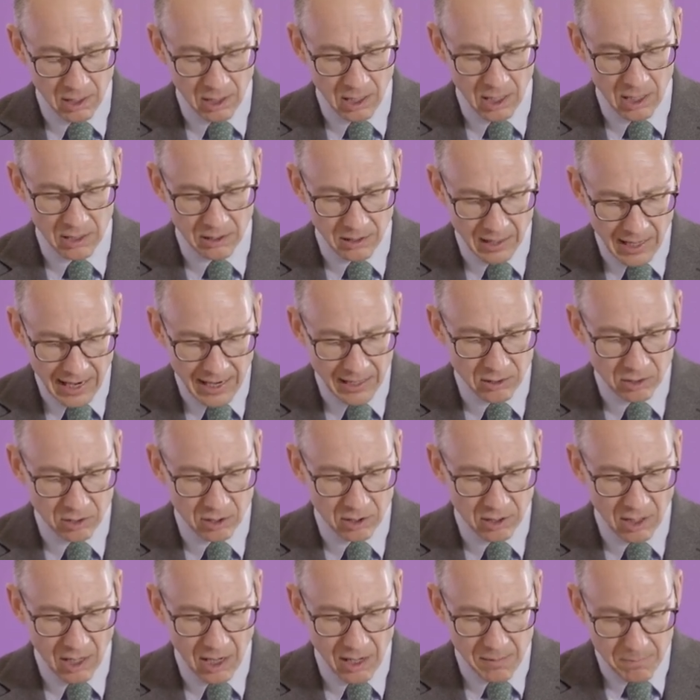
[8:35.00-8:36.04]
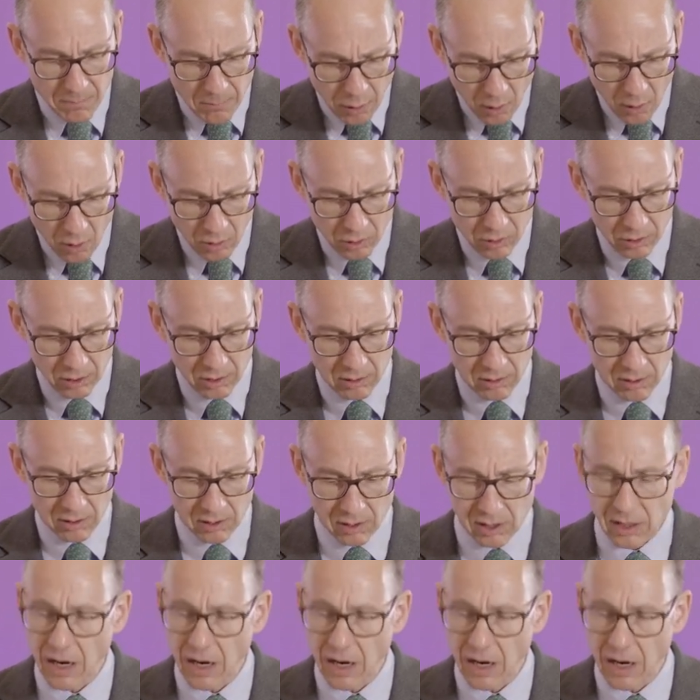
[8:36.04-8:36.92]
in that important